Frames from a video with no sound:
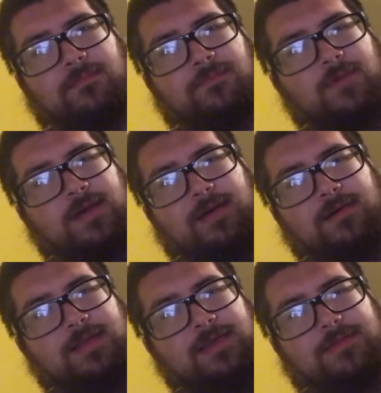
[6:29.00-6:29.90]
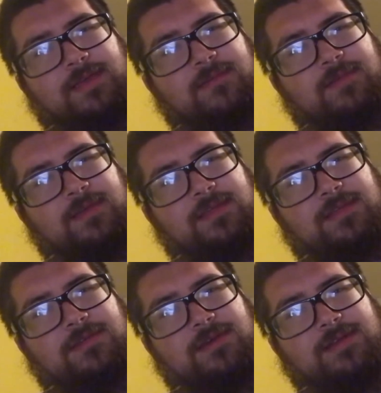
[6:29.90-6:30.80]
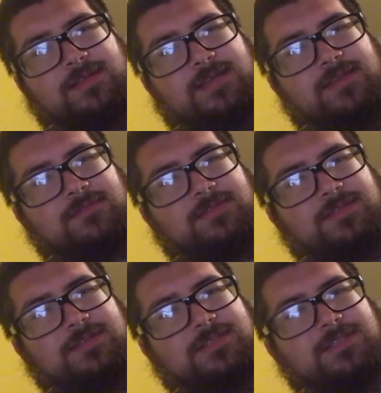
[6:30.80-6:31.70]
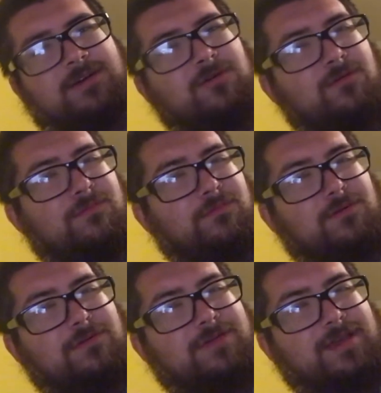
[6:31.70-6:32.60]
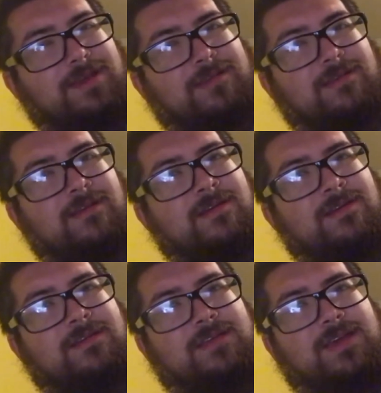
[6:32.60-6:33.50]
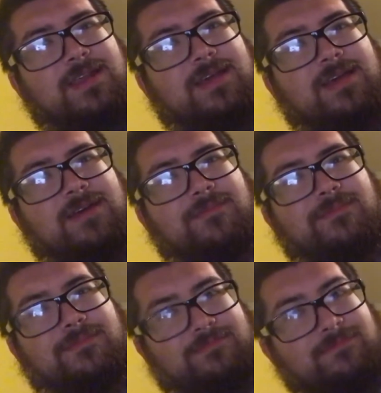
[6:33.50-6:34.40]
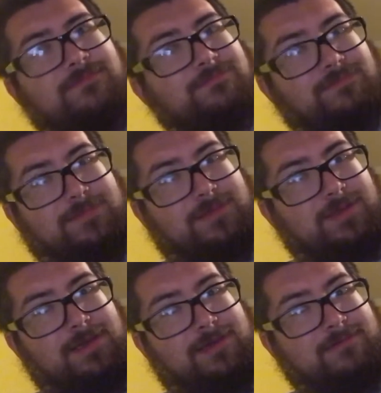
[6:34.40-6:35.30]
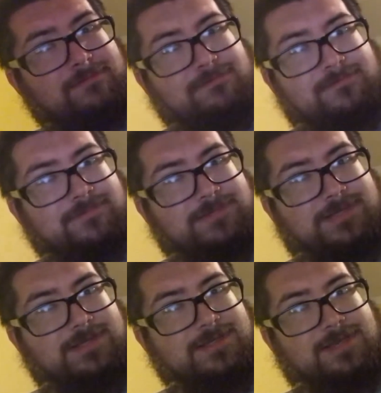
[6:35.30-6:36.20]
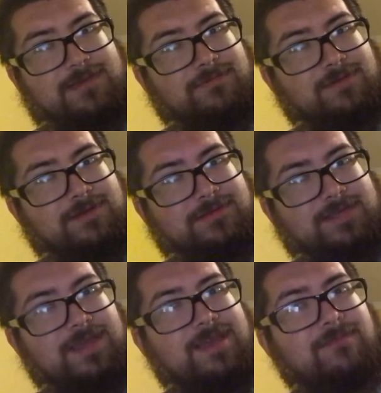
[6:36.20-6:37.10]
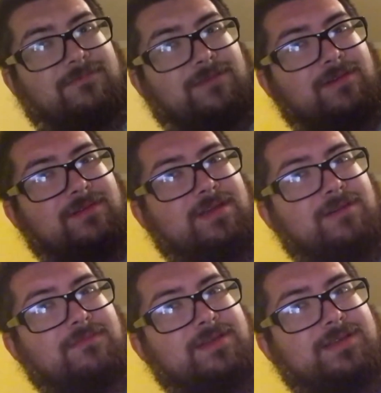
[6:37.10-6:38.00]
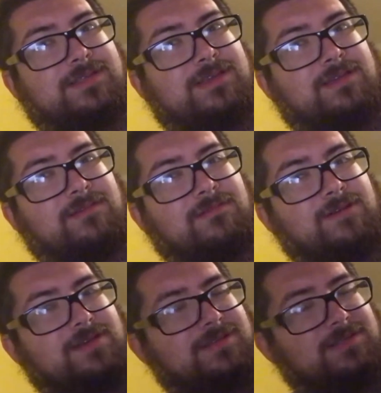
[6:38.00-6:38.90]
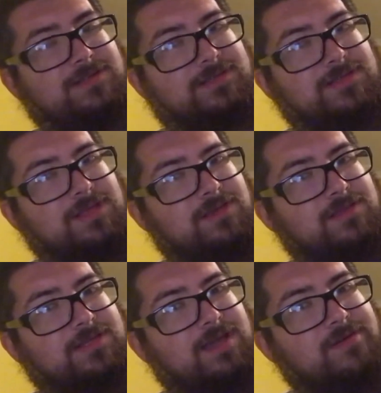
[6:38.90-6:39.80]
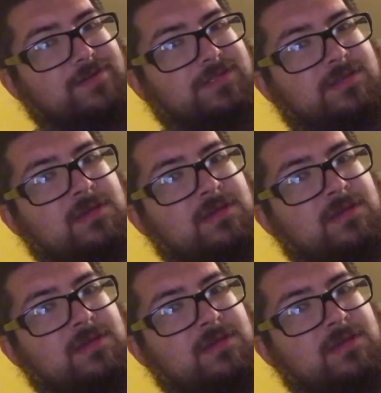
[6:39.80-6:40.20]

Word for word: Wow, like, they really thought Jade was just so broken that, um, yeah. She just gave players a very amazing way to just clear the towers.